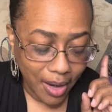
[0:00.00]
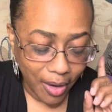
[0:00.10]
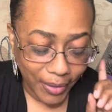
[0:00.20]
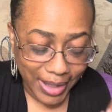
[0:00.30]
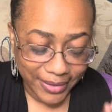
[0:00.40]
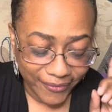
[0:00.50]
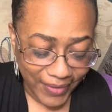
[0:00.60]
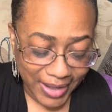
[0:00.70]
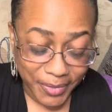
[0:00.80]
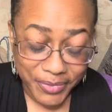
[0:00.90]
Okay, the
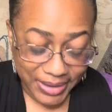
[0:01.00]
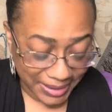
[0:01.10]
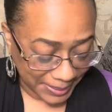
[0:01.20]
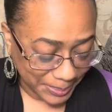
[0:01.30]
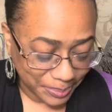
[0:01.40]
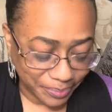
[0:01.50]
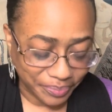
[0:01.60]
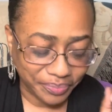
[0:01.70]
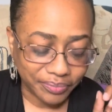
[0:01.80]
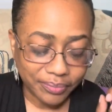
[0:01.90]
final thing.
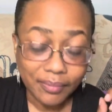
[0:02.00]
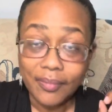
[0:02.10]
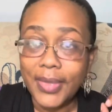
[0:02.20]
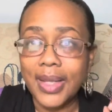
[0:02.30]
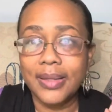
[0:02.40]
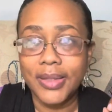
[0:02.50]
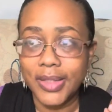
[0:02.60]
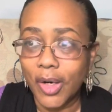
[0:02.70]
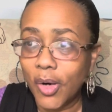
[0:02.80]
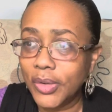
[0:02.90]

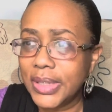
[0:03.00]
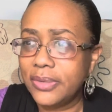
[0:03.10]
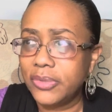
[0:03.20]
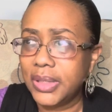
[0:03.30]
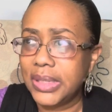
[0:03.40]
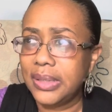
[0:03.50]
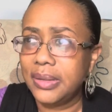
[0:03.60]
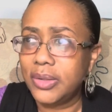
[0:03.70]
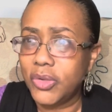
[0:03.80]
The only really